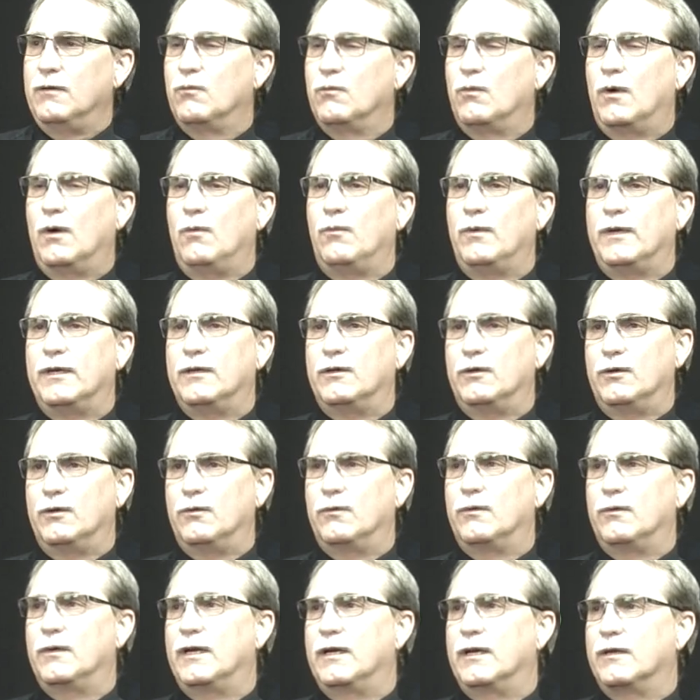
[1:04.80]
what we do
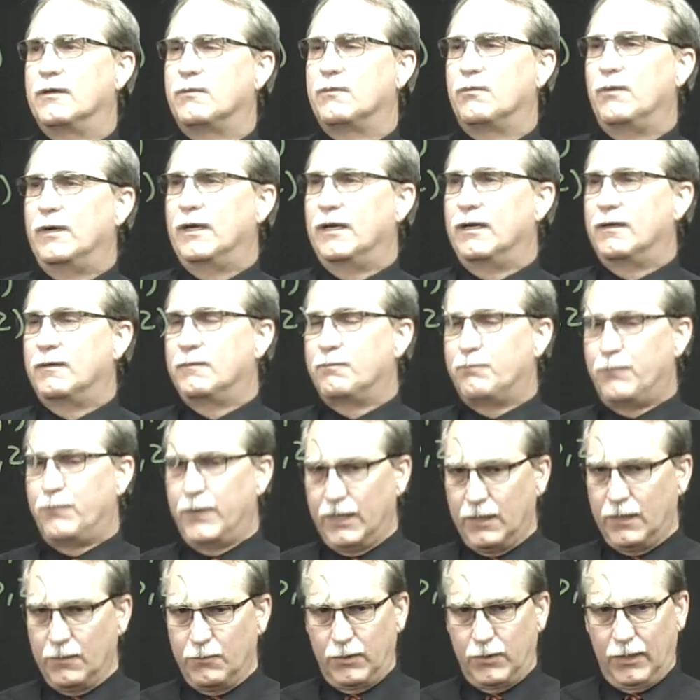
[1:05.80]
is we pick
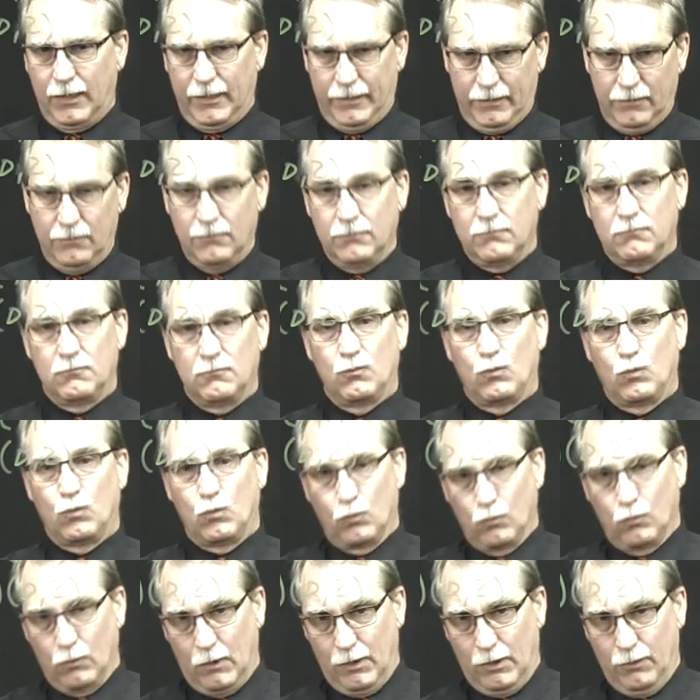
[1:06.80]
a player,
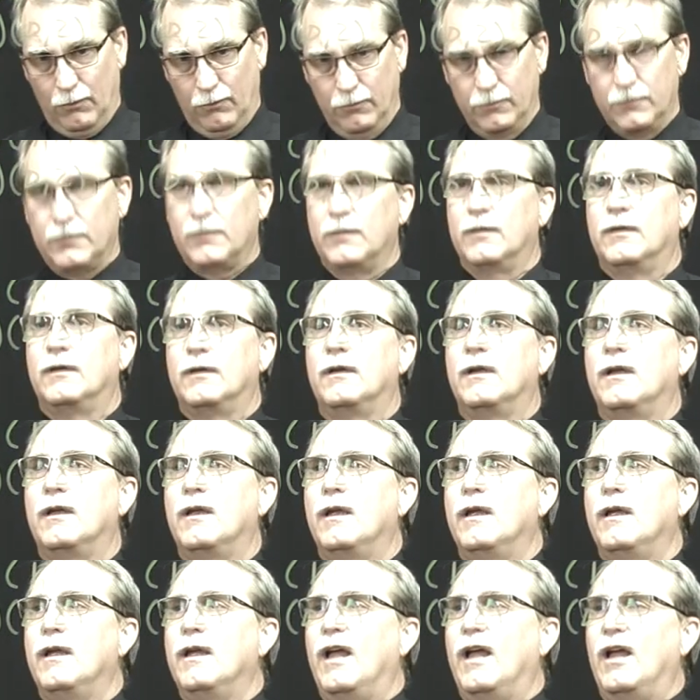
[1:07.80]
Rose,
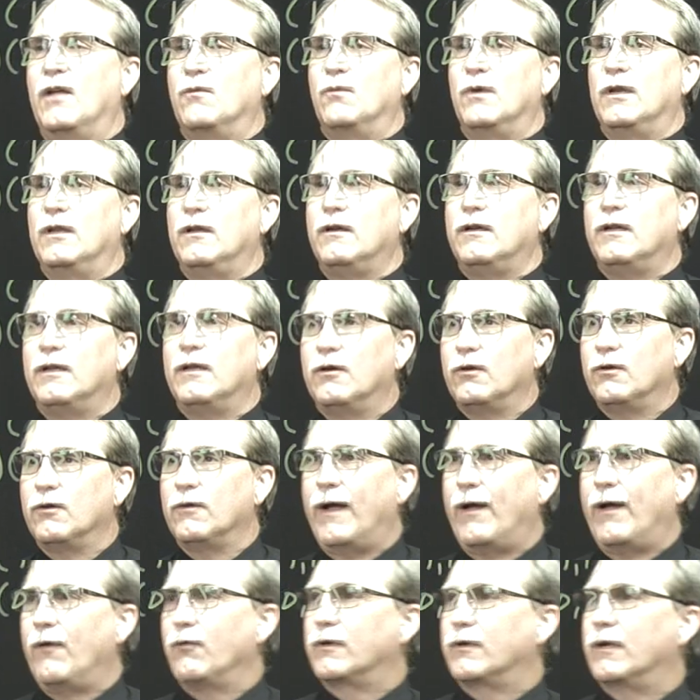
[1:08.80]
and we look at her
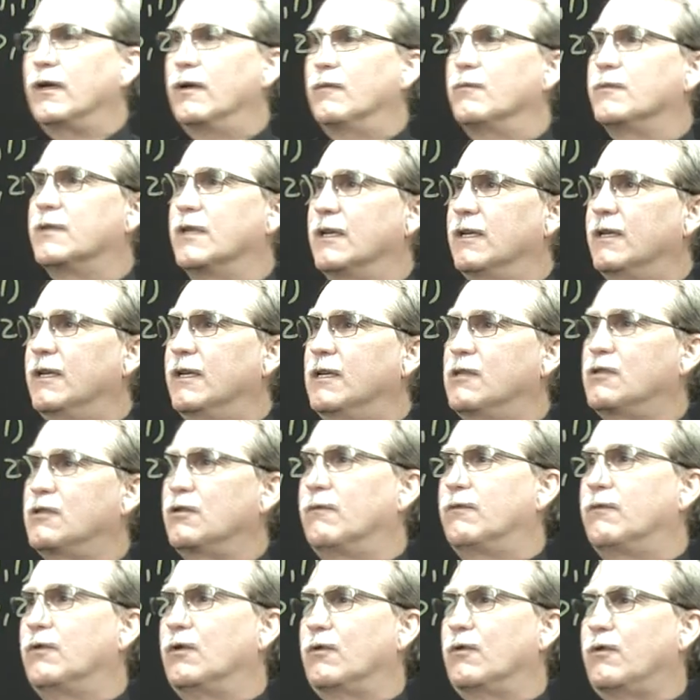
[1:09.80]
outcomes in each of
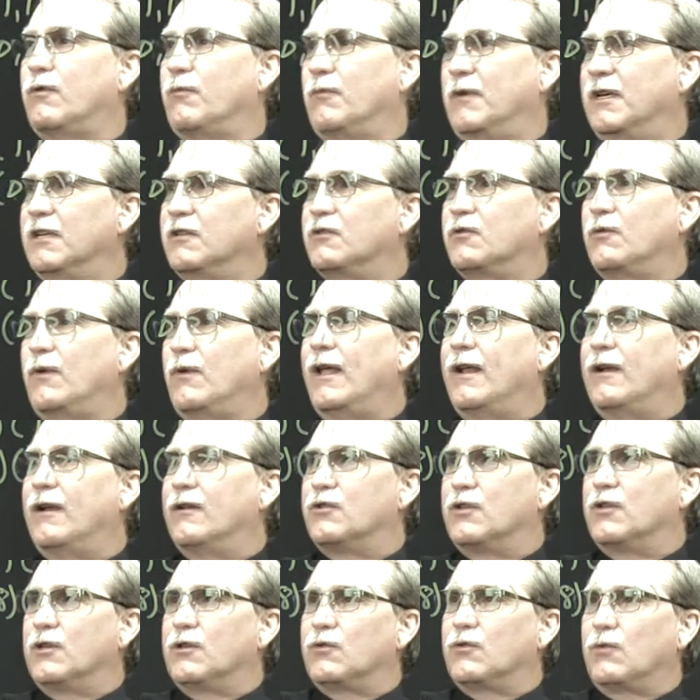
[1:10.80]
her three
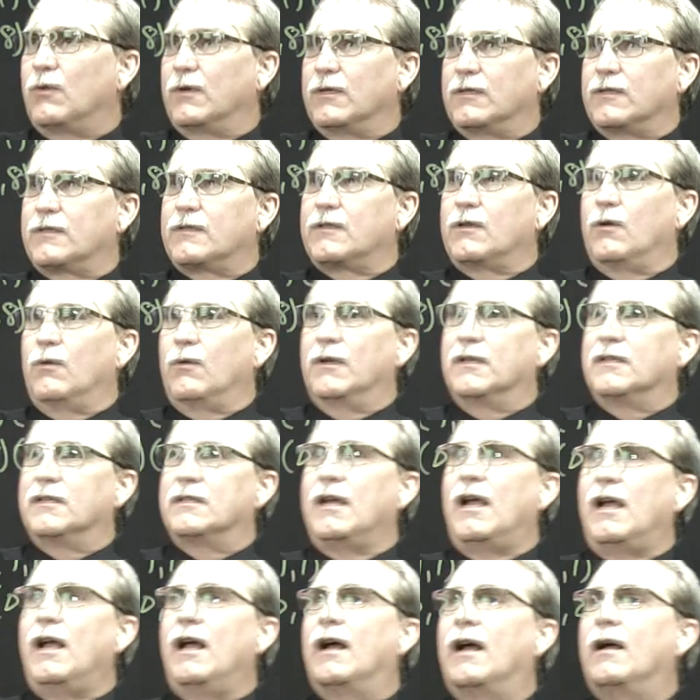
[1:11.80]
strategy choices. So in
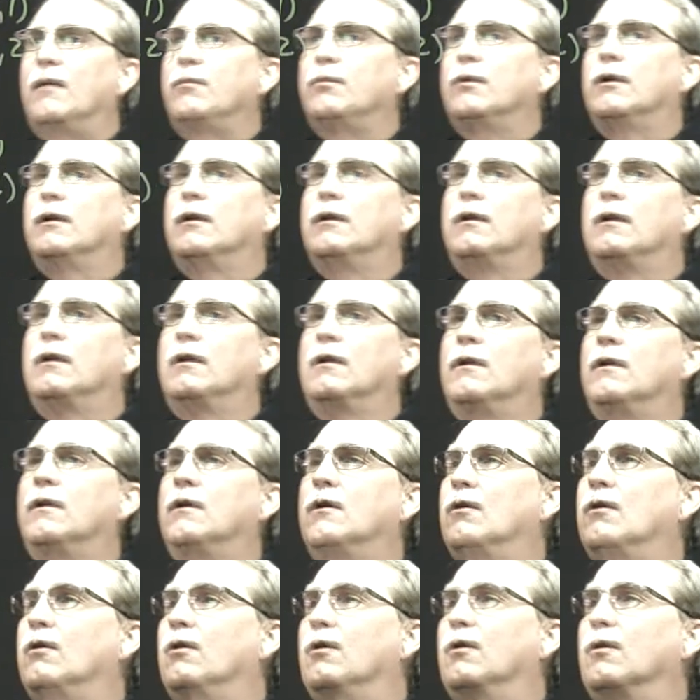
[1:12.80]
top,
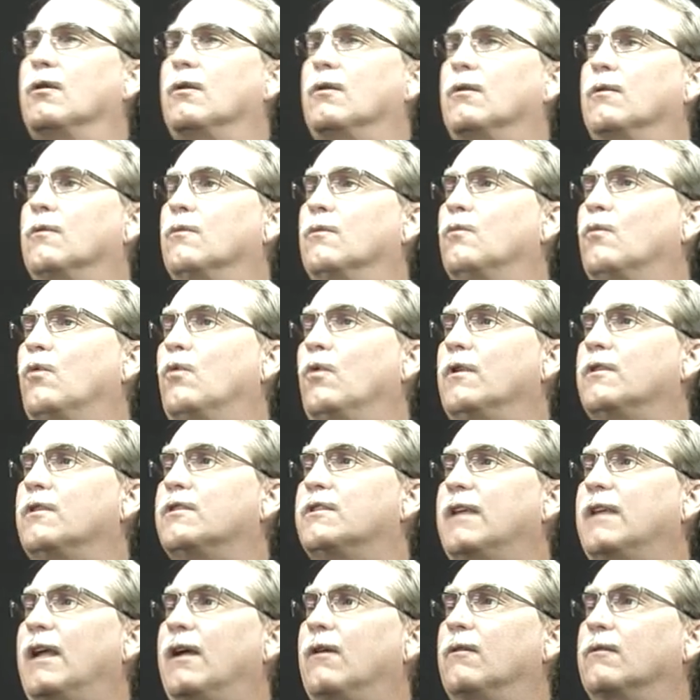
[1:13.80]
her worst
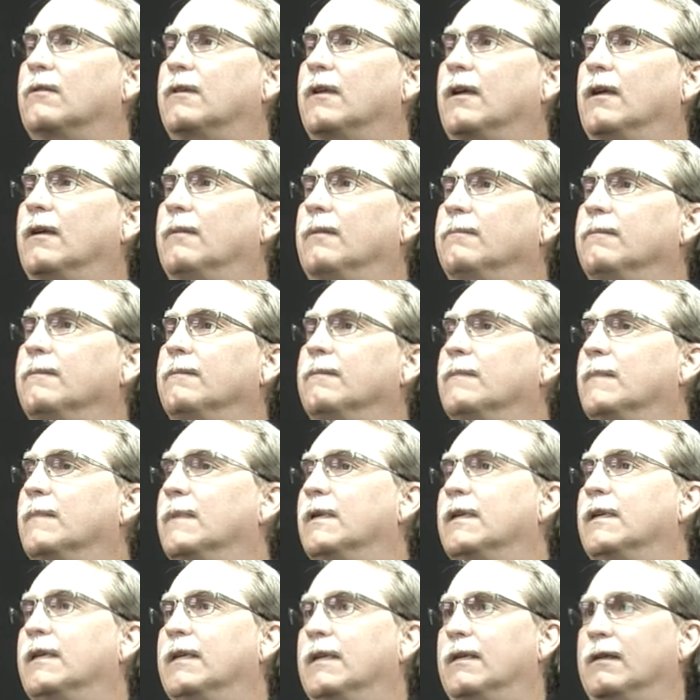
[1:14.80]
outcome
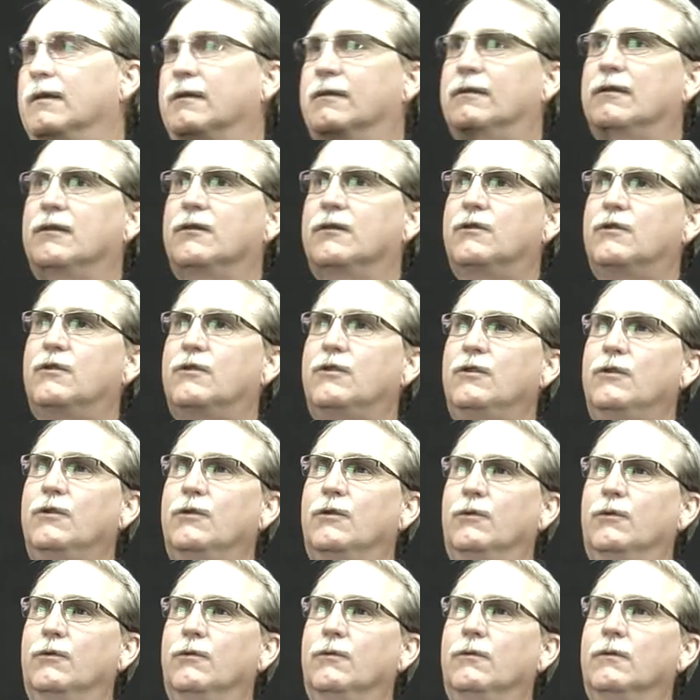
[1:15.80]
is
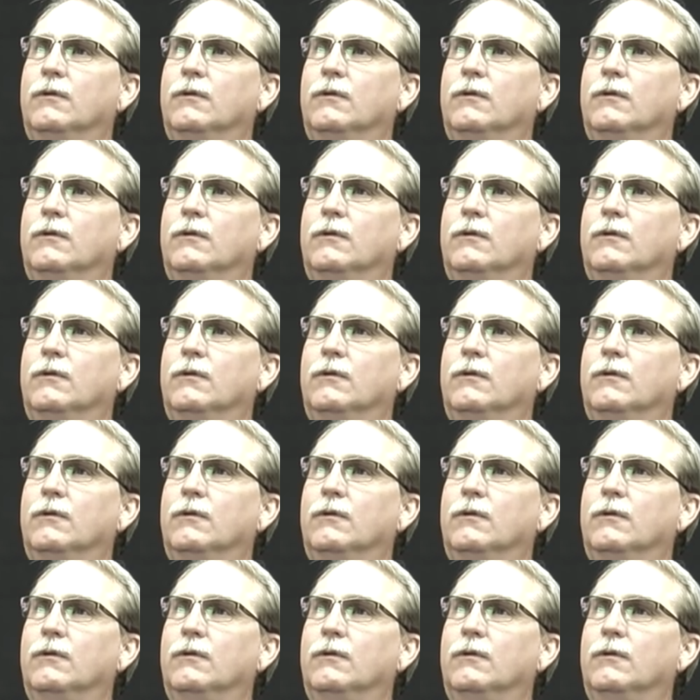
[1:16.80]
2,